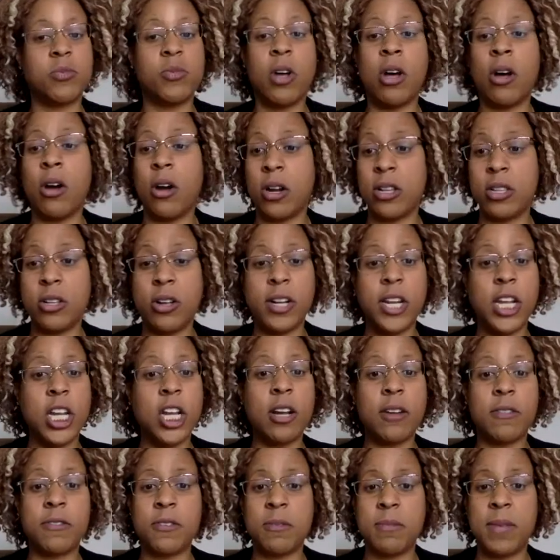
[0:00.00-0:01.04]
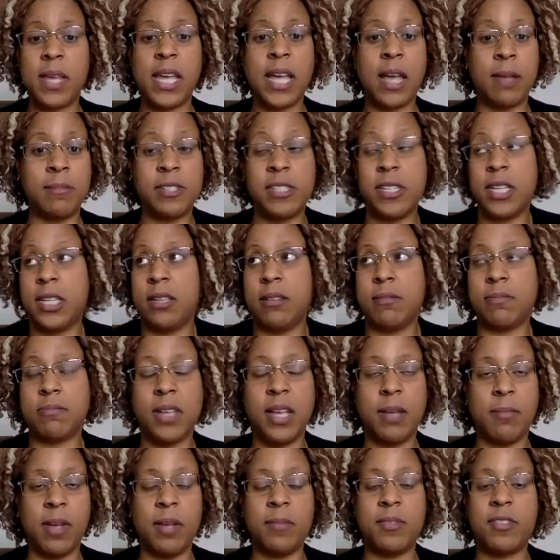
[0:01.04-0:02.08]
Hard learning curve for me. I'm still
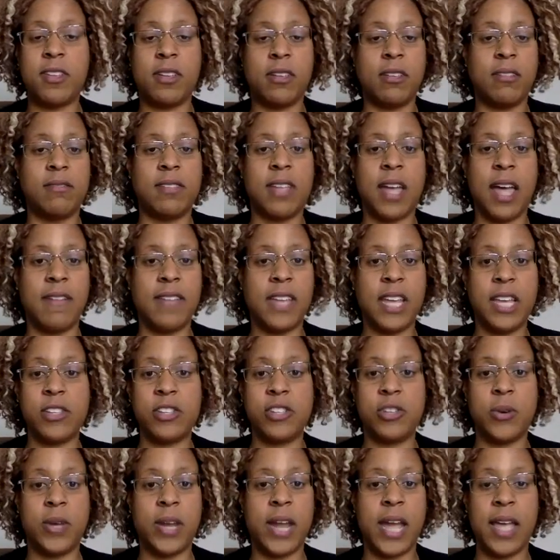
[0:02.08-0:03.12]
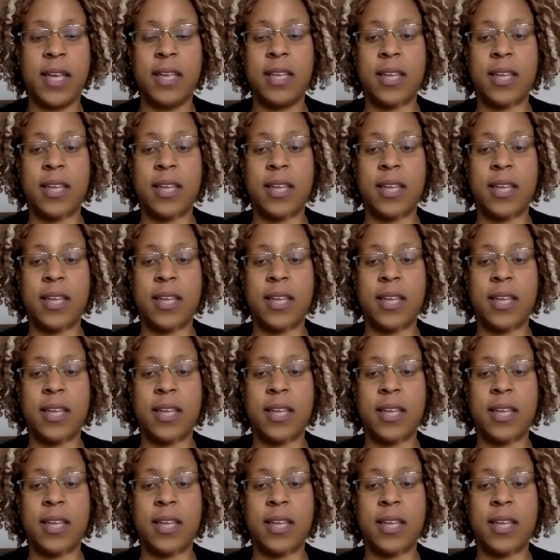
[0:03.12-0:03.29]
diving into it.